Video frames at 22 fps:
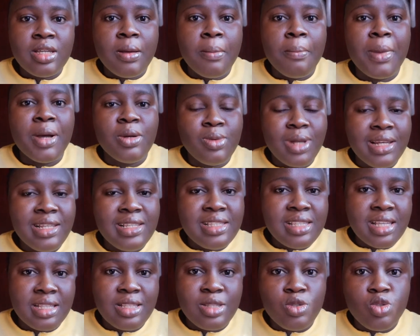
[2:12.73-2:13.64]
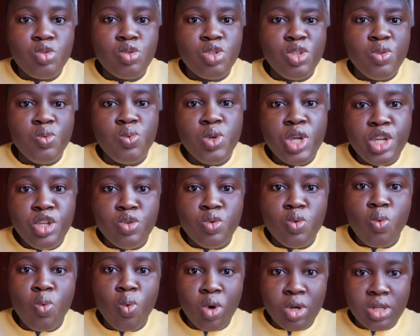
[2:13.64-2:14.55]
manually set it to the way you
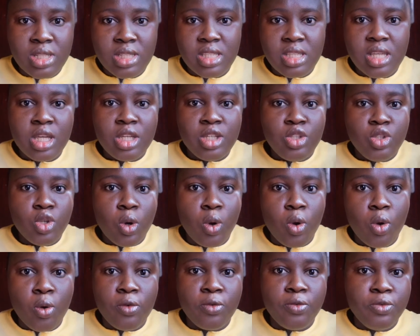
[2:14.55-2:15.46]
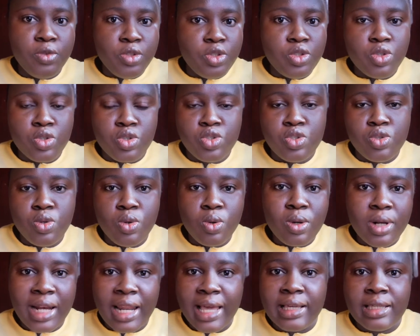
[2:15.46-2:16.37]
want your videos to
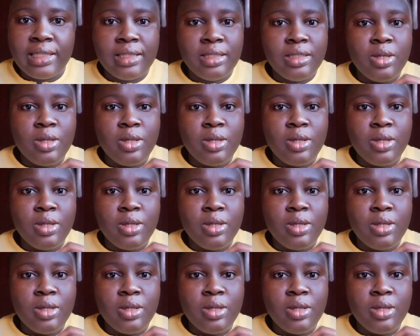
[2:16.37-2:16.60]
look like.